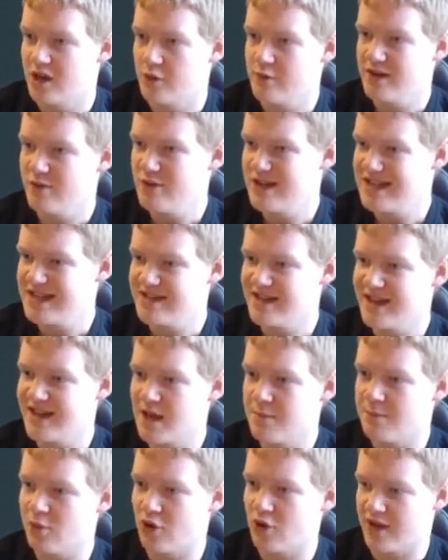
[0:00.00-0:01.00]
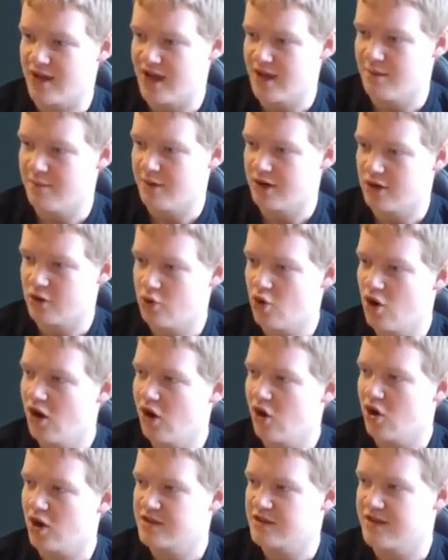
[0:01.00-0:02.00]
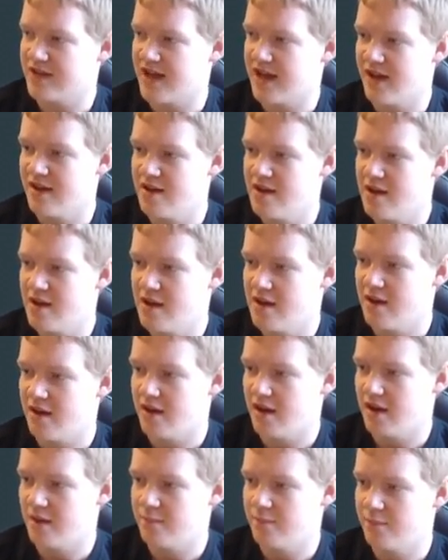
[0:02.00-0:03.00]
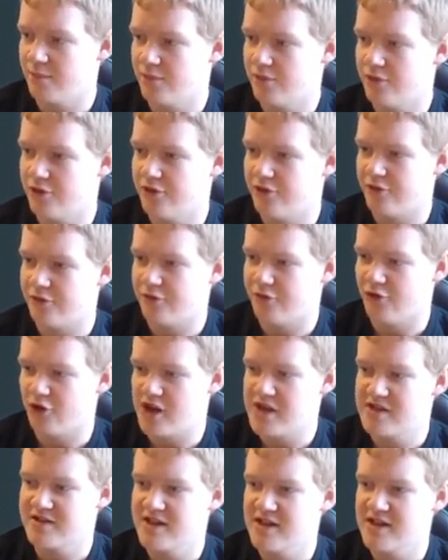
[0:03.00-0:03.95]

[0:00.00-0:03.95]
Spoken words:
We can take a point here, but I'd quite like to get the free.